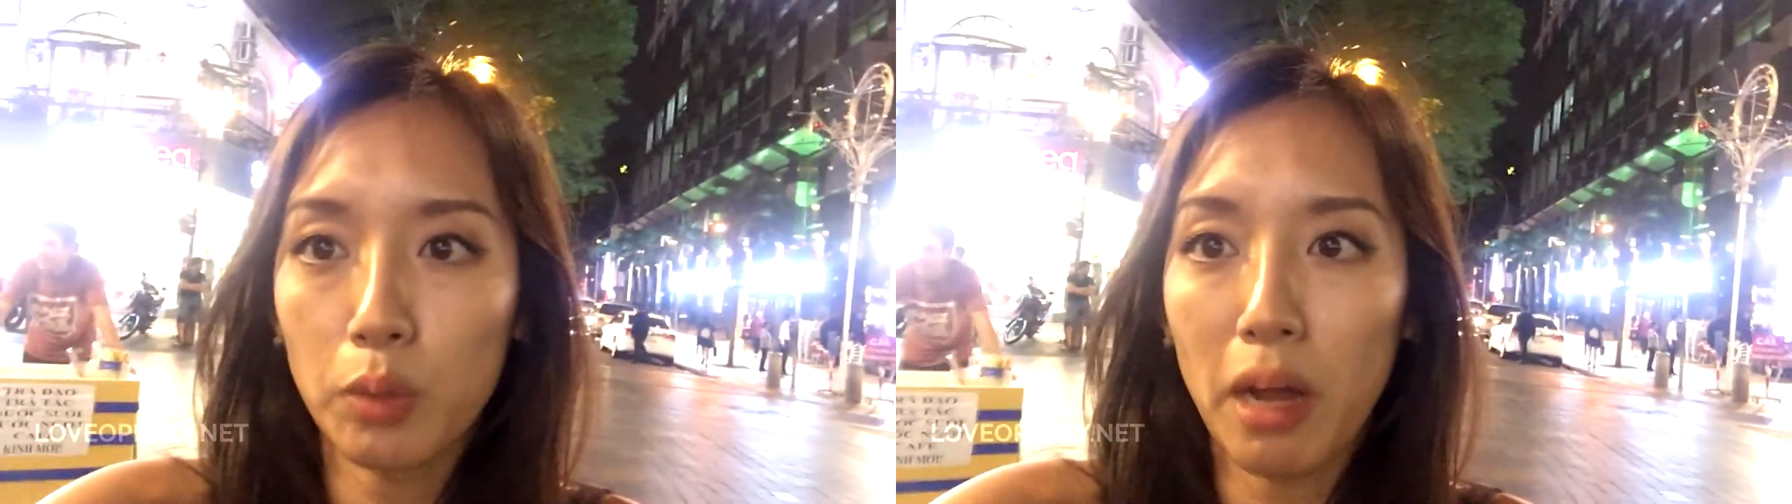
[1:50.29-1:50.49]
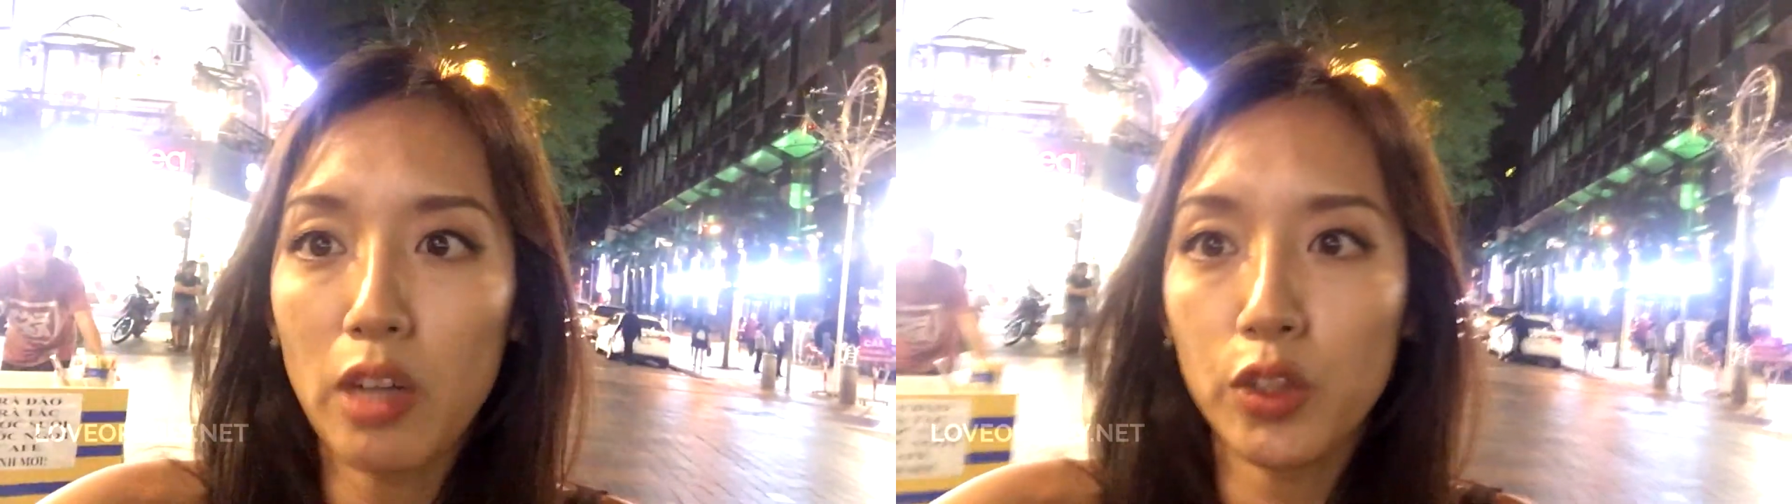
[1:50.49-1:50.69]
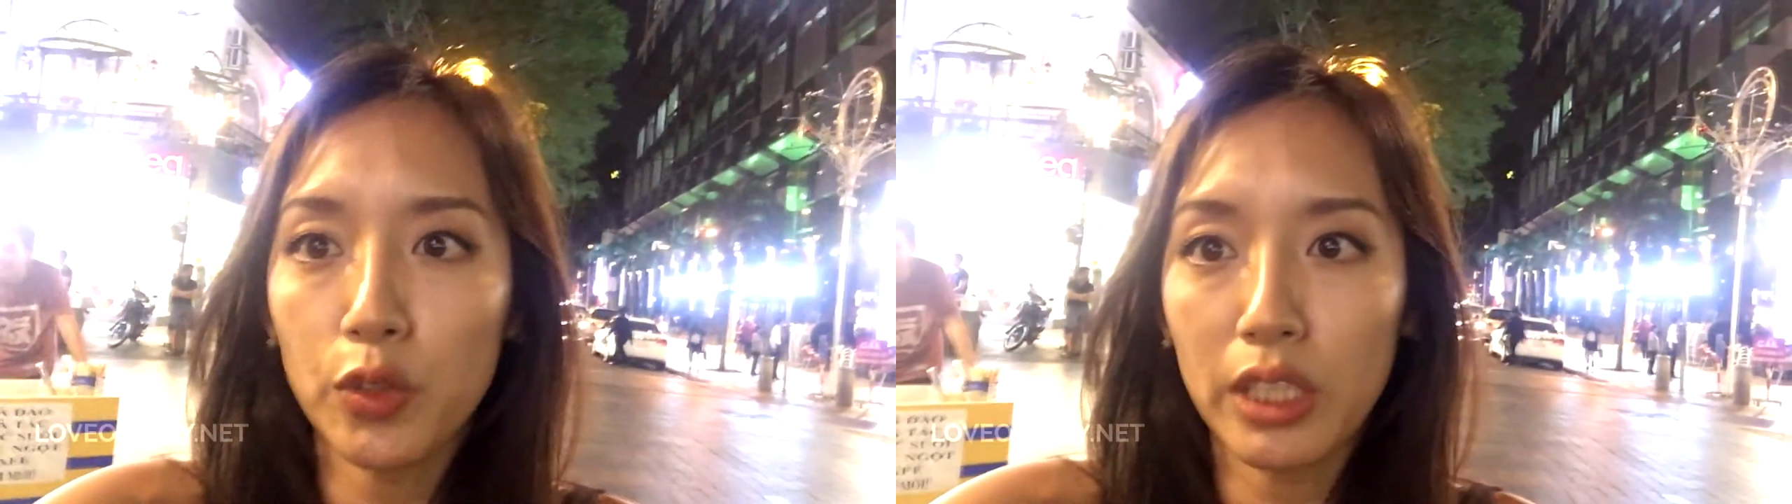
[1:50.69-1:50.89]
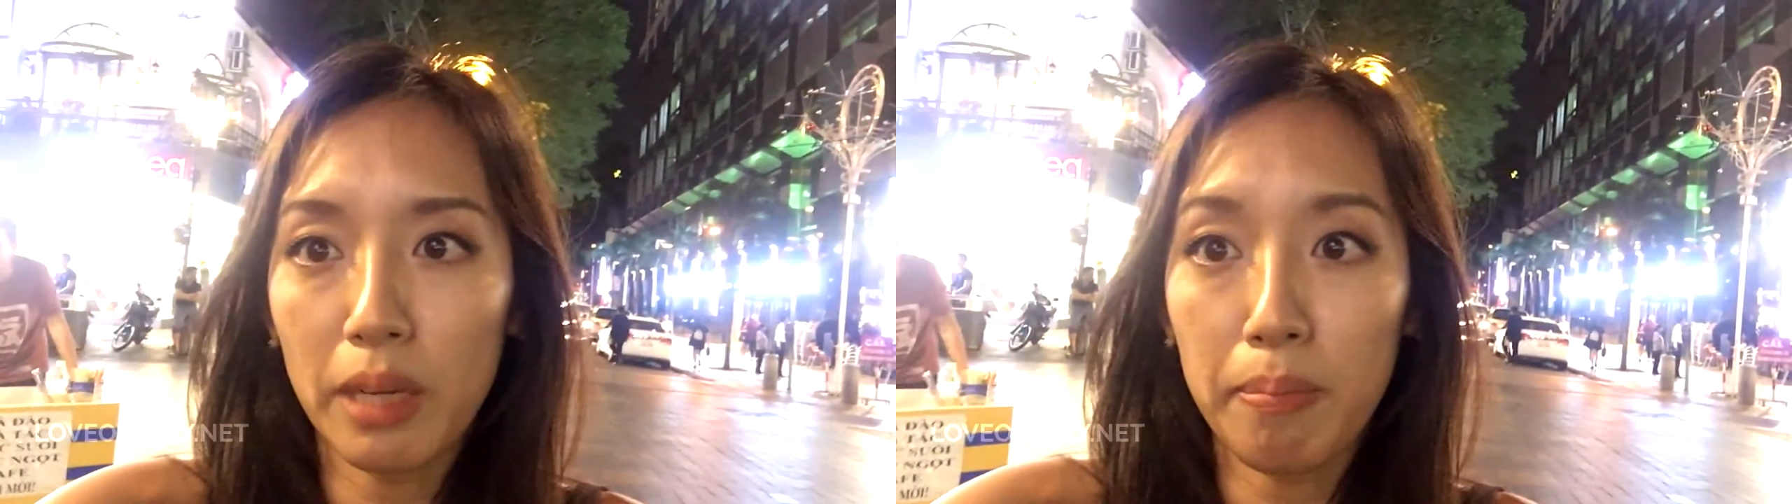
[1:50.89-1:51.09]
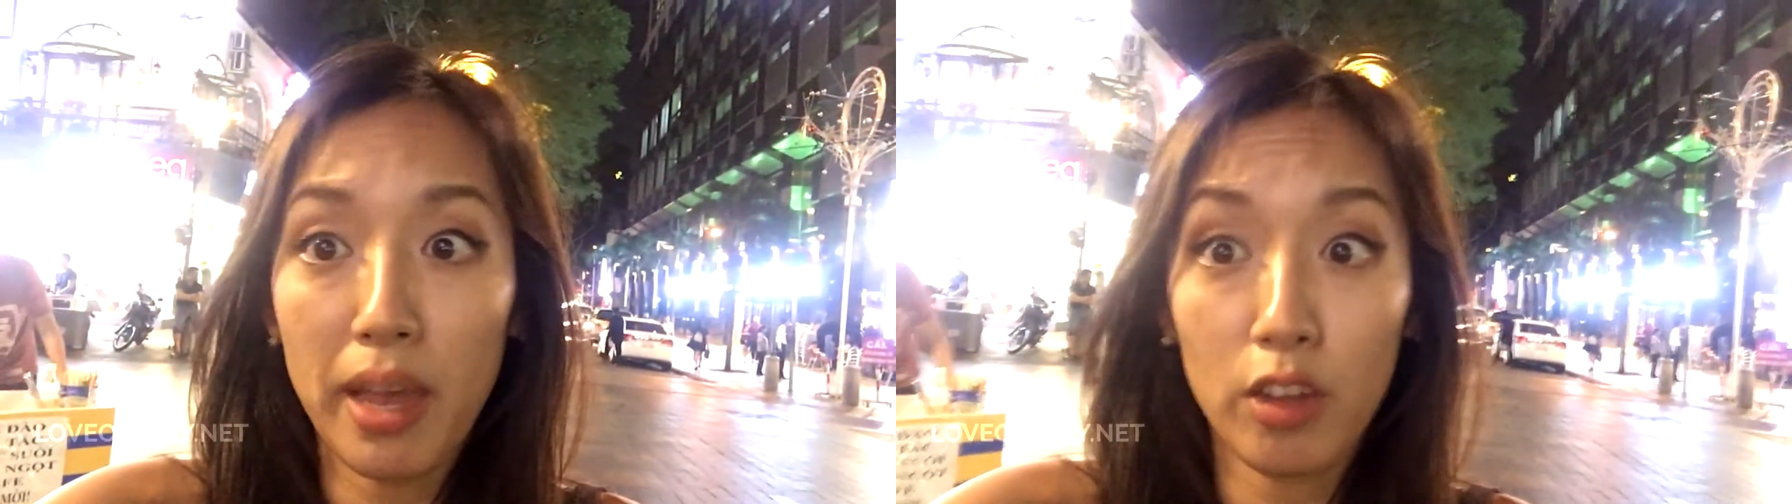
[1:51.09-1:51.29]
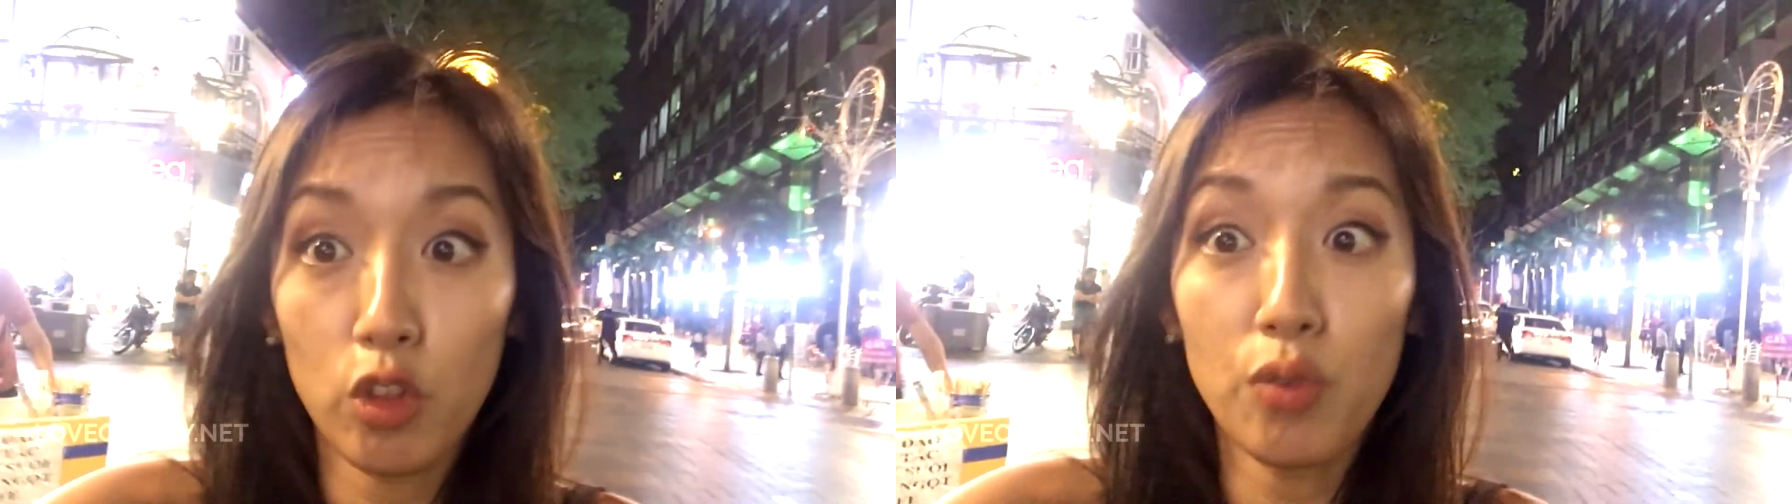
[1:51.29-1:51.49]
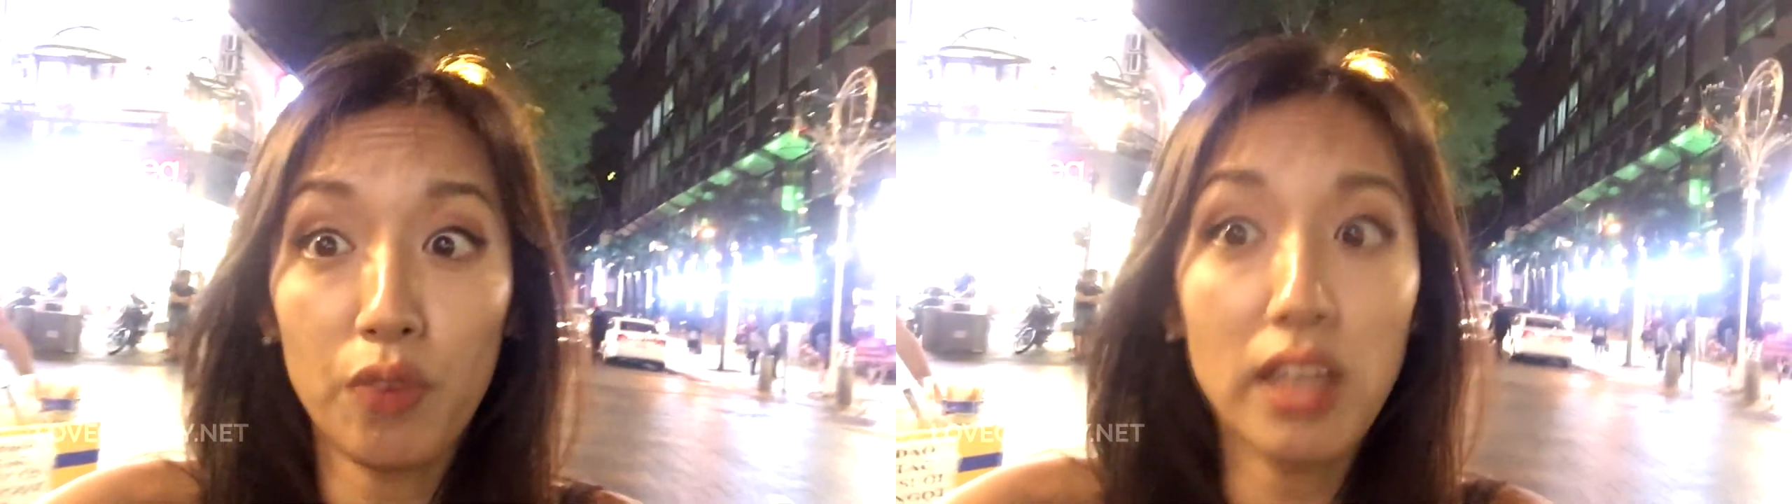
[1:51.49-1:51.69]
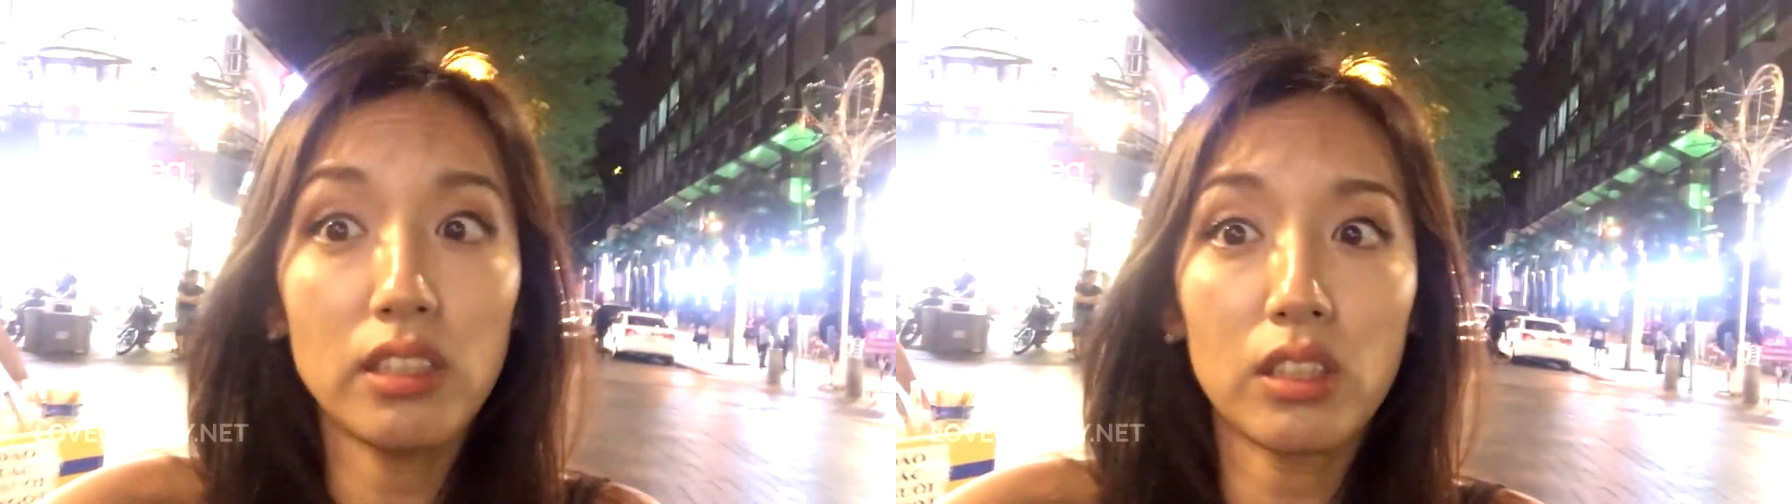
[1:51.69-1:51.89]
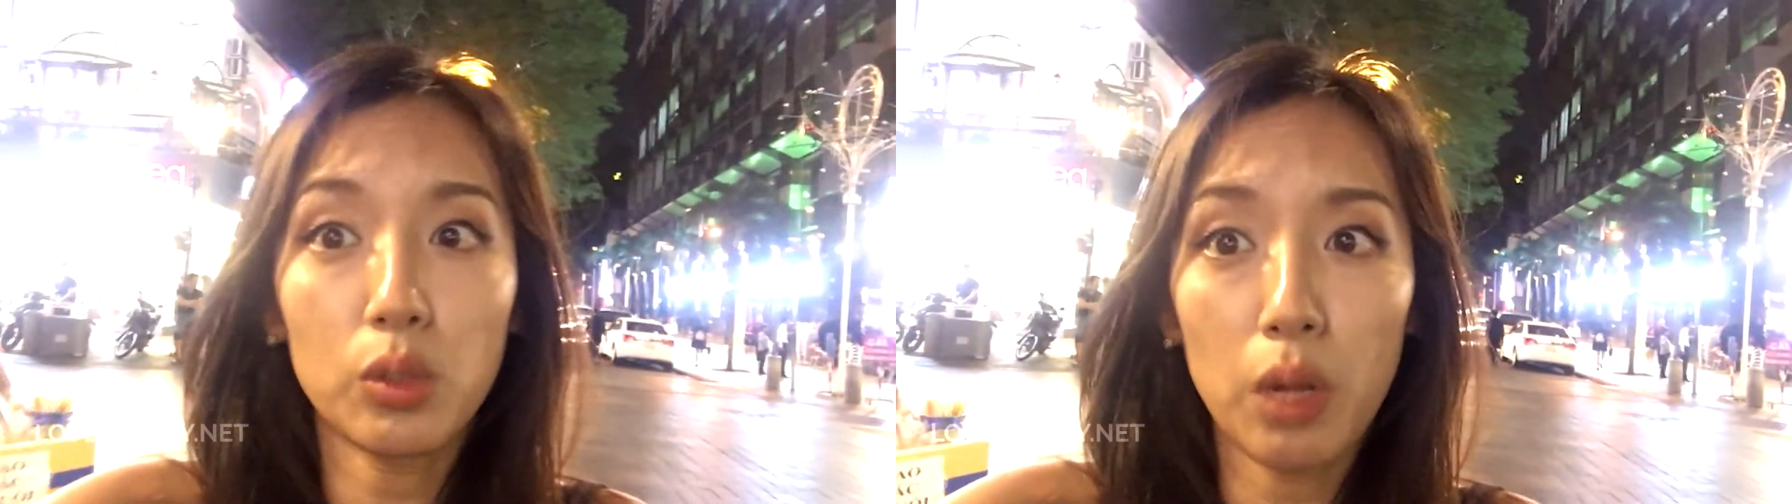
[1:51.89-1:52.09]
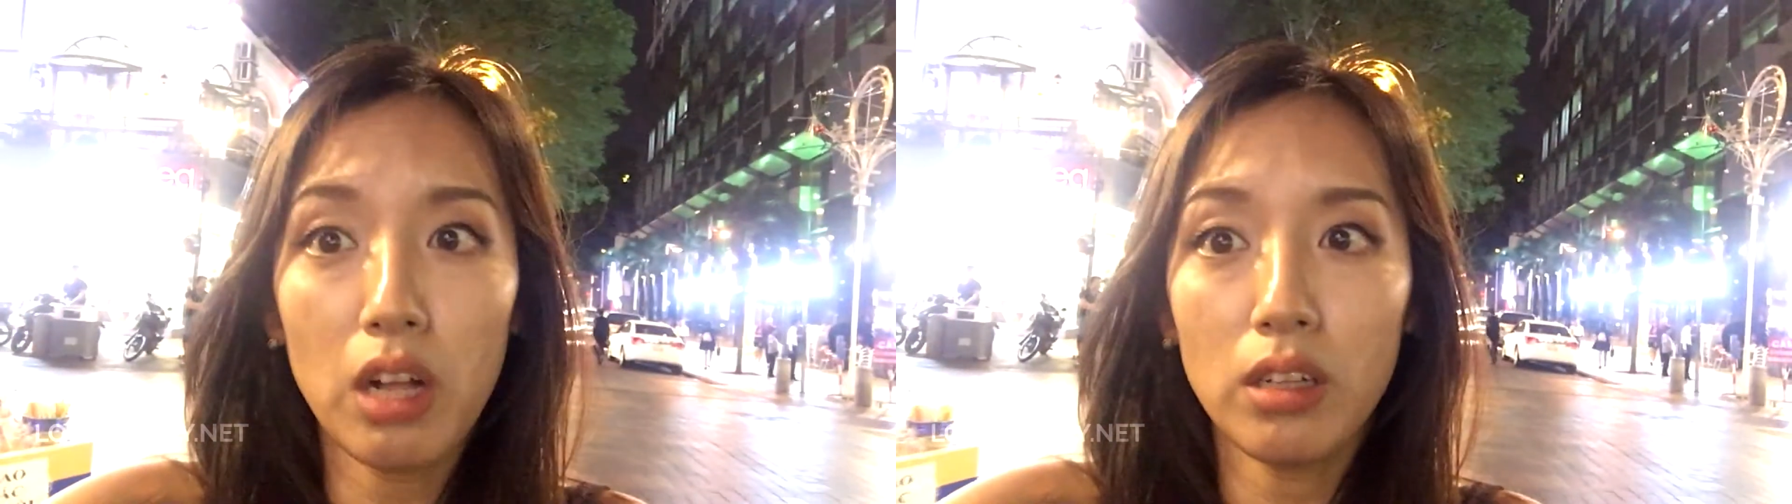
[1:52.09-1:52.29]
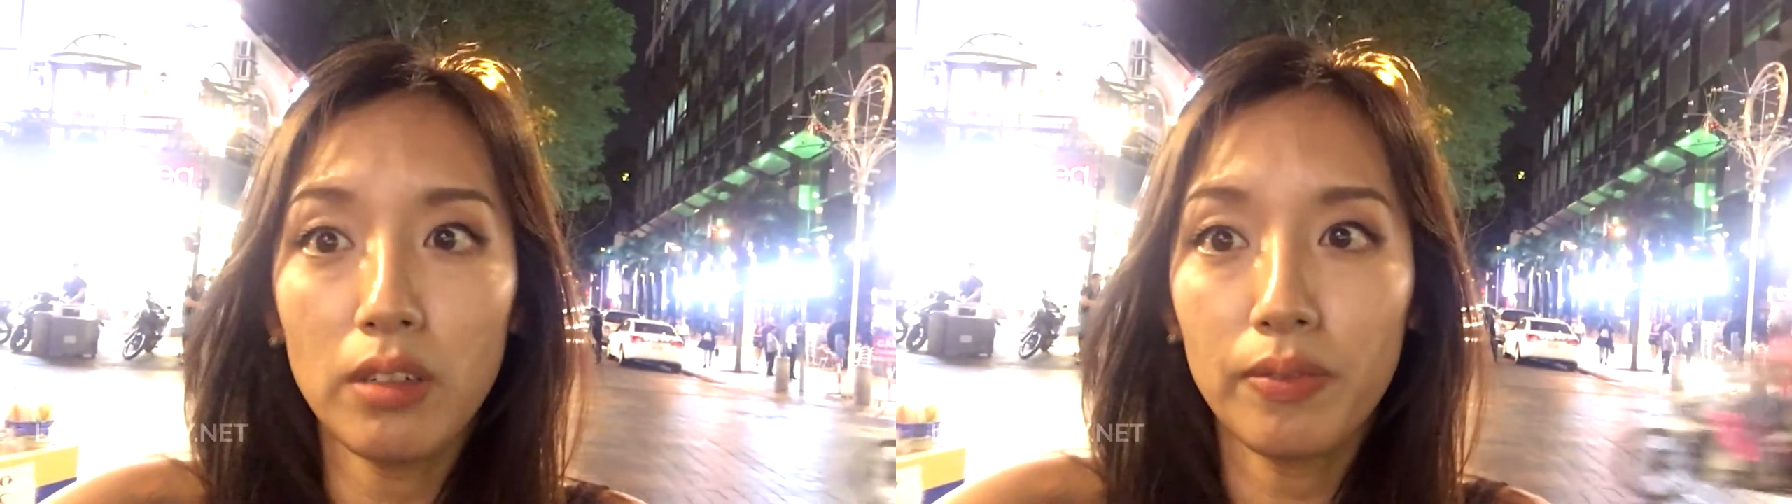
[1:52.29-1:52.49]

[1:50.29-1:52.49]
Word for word: boundary and make new friends as well.